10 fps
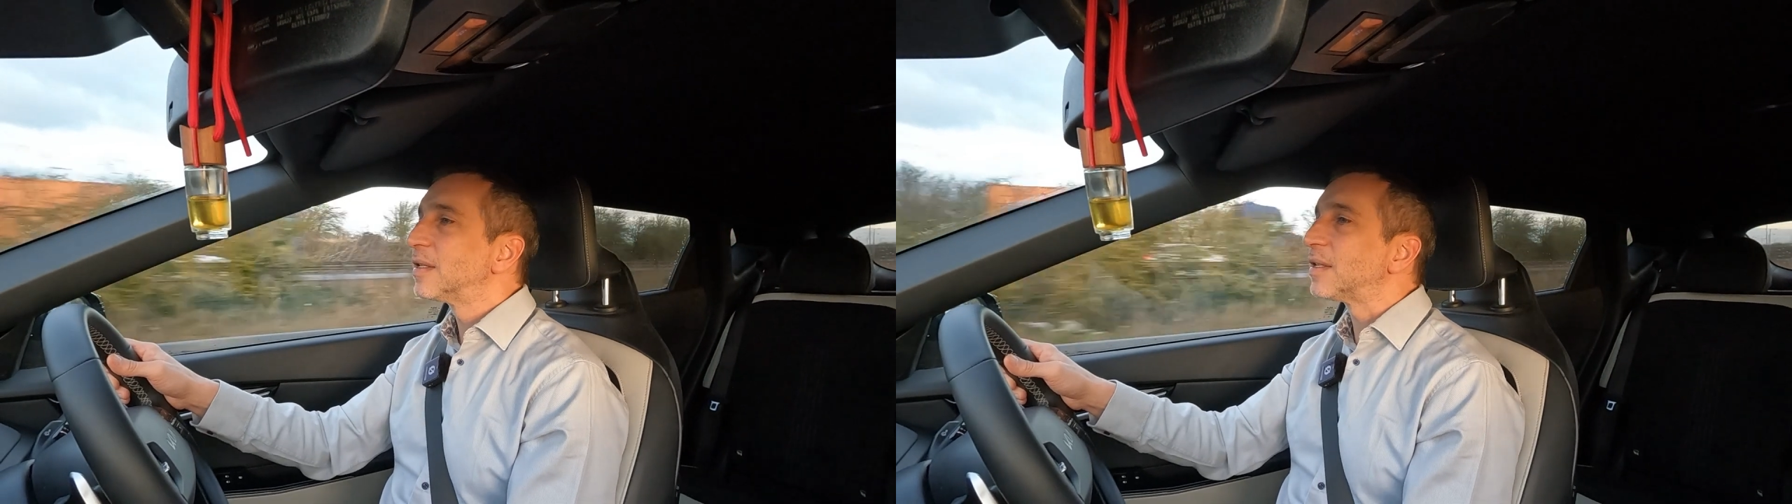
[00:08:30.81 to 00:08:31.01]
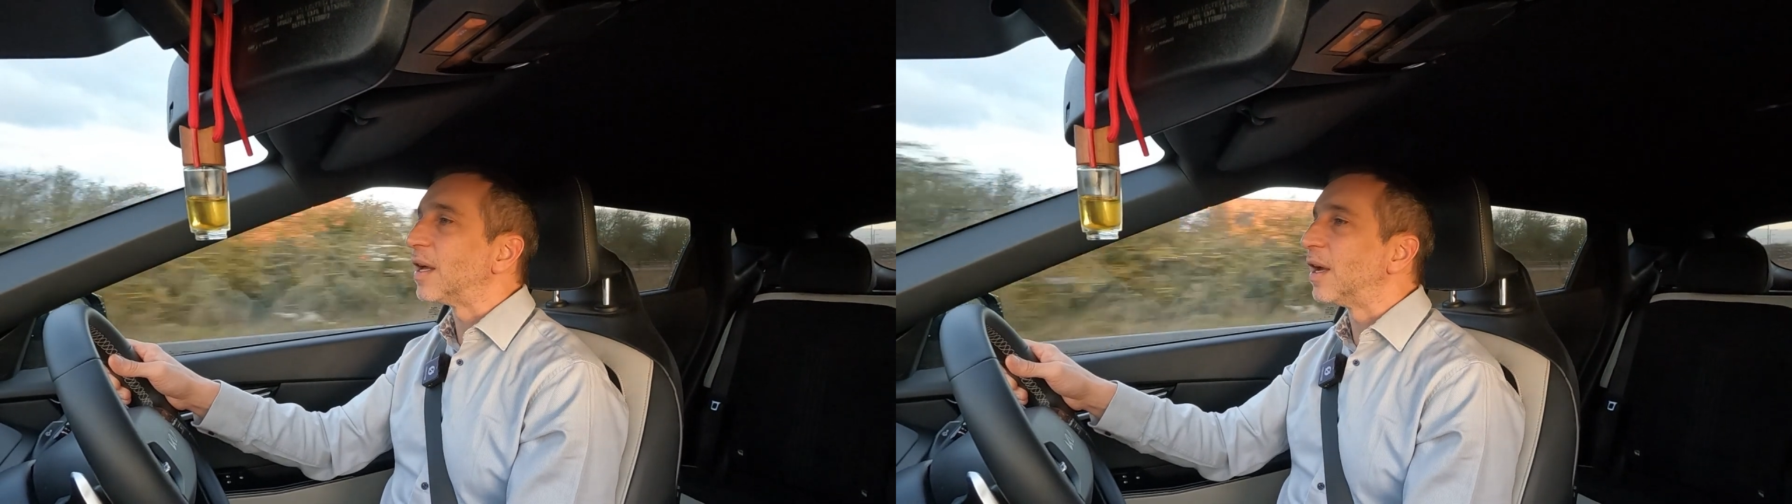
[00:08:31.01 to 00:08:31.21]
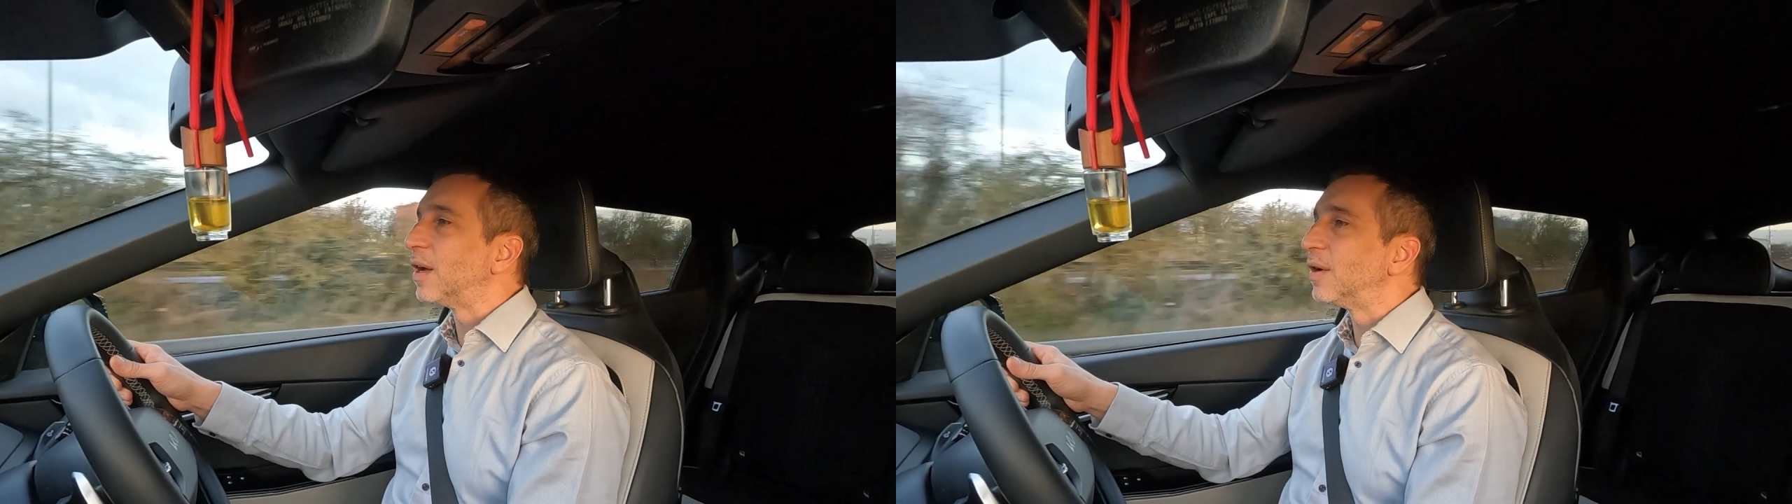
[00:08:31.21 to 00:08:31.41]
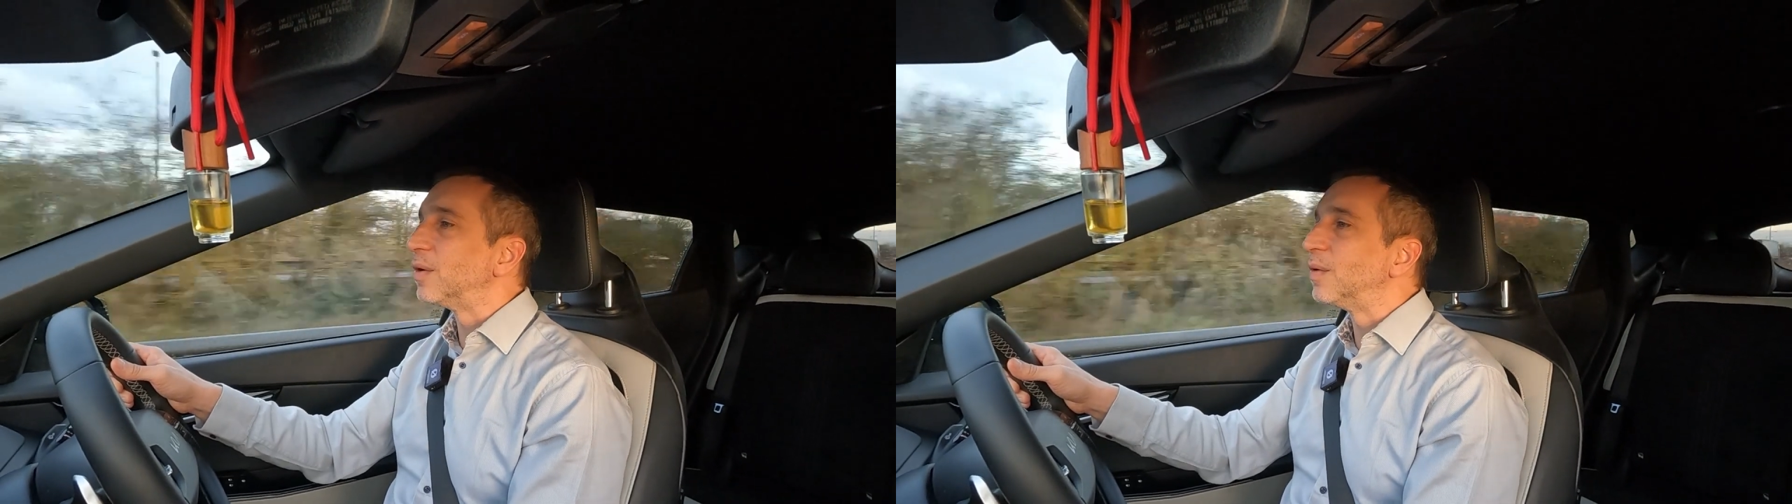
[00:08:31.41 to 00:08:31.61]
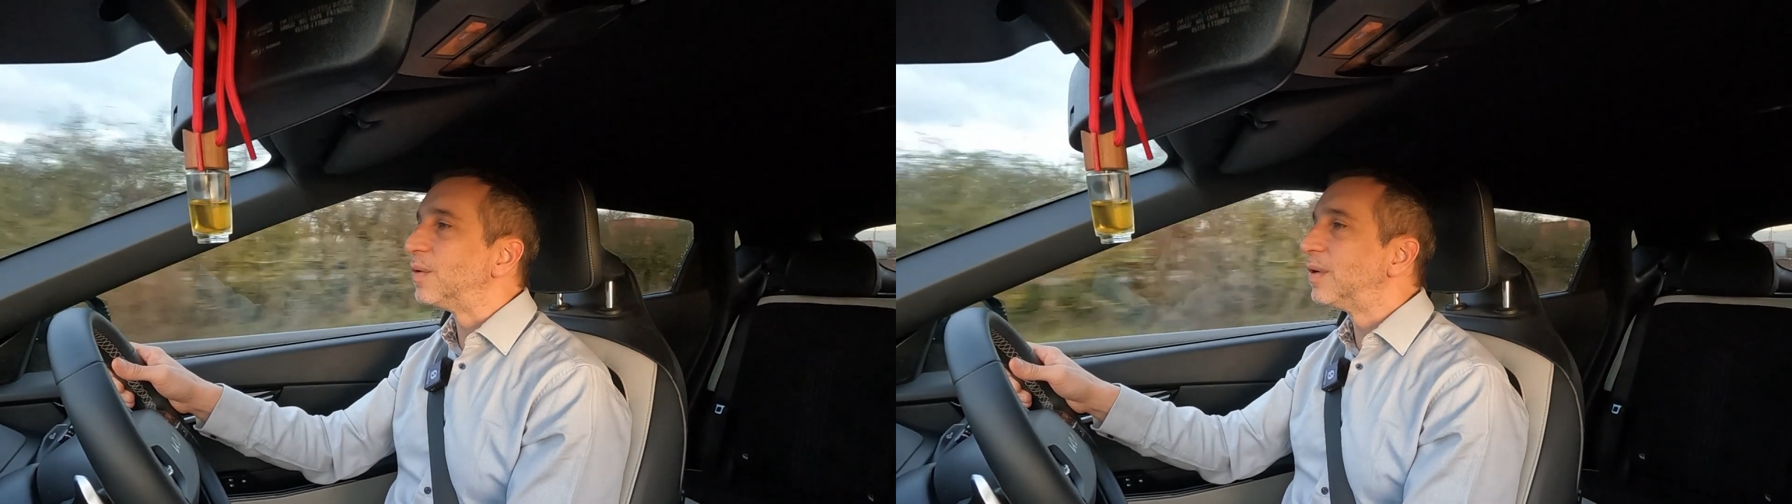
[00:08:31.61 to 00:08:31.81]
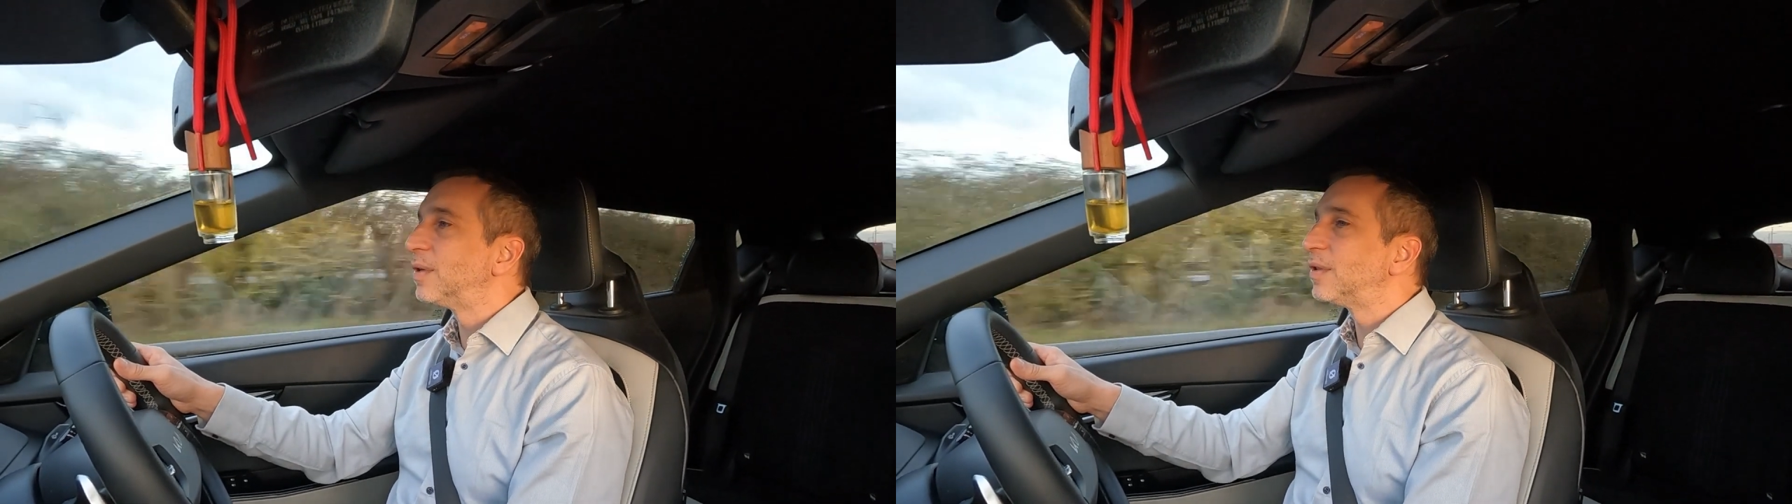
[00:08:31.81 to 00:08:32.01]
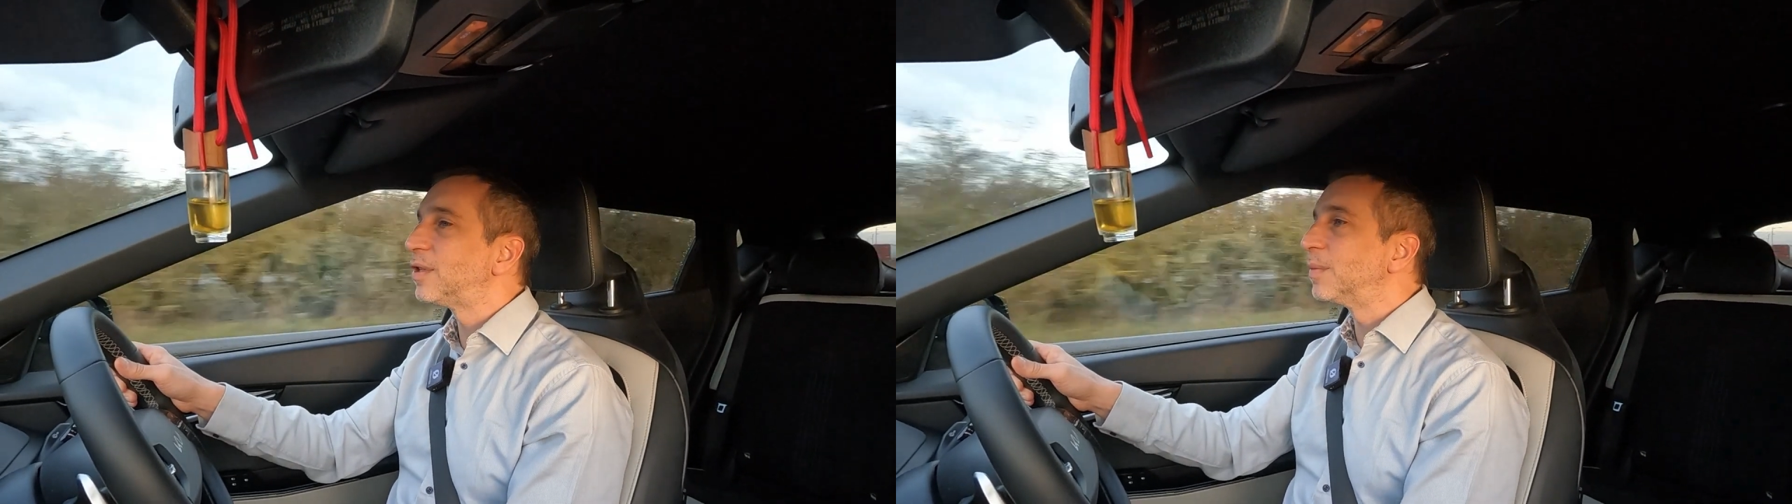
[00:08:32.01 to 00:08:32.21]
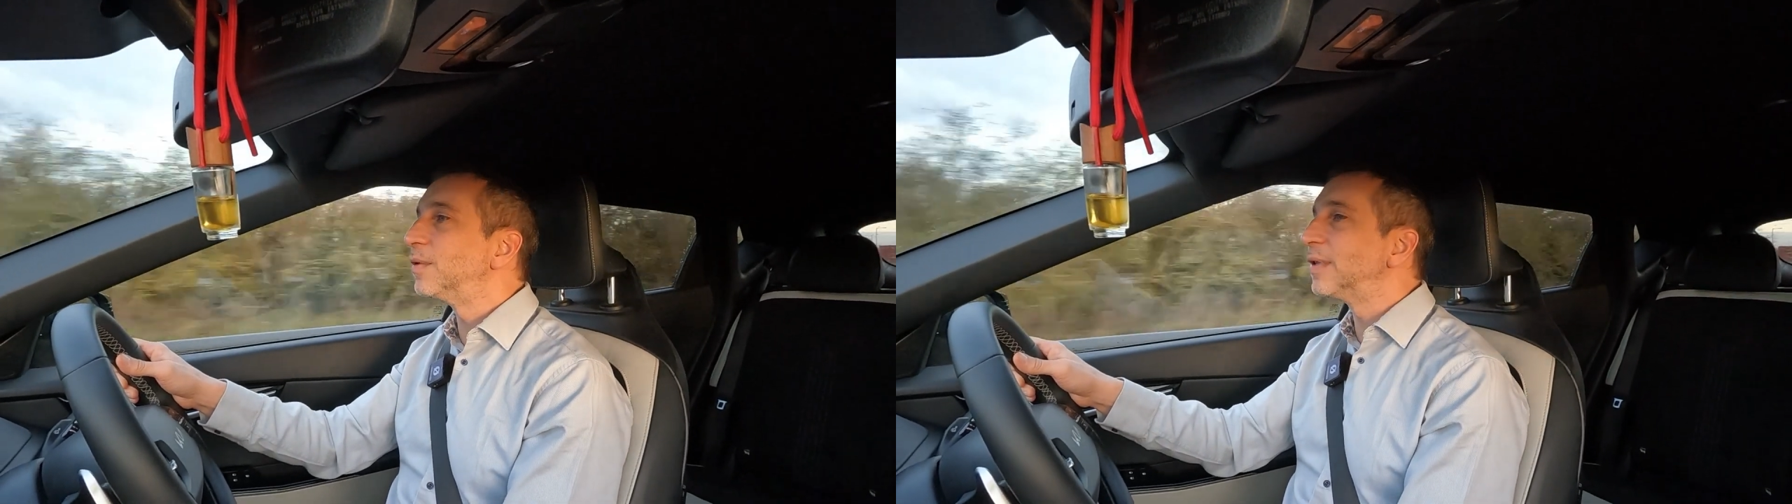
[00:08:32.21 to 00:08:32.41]
So
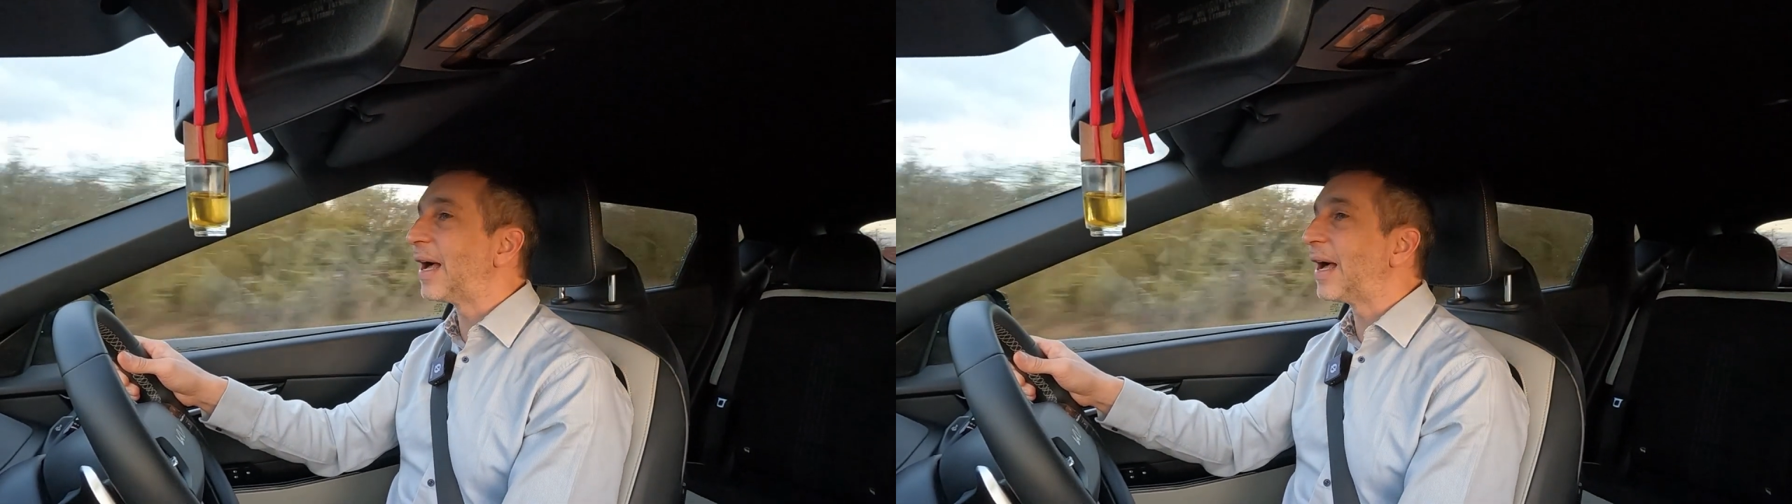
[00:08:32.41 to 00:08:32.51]
double